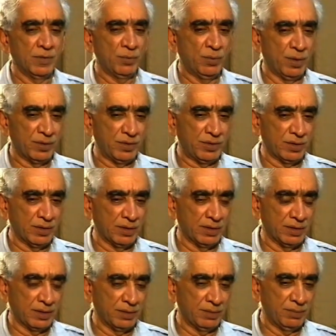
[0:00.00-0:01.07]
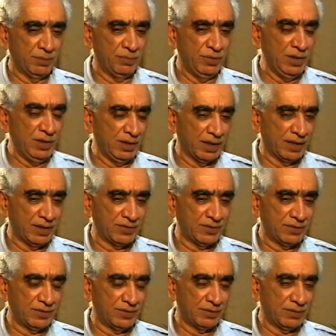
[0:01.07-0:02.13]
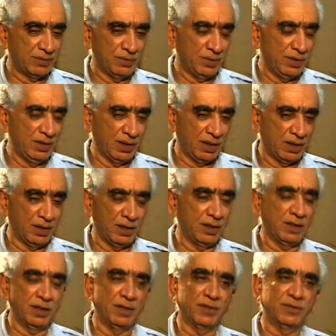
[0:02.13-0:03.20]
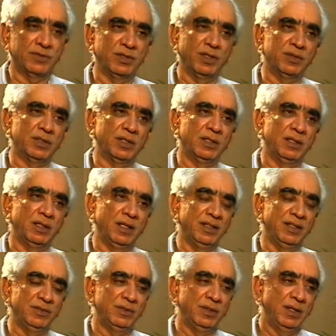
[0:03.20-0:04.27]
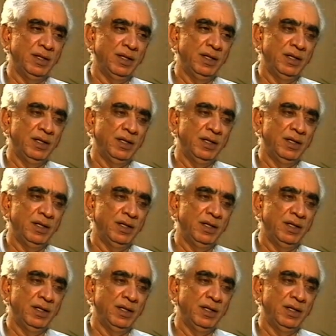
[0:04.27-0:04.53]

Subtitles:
What we are asserting is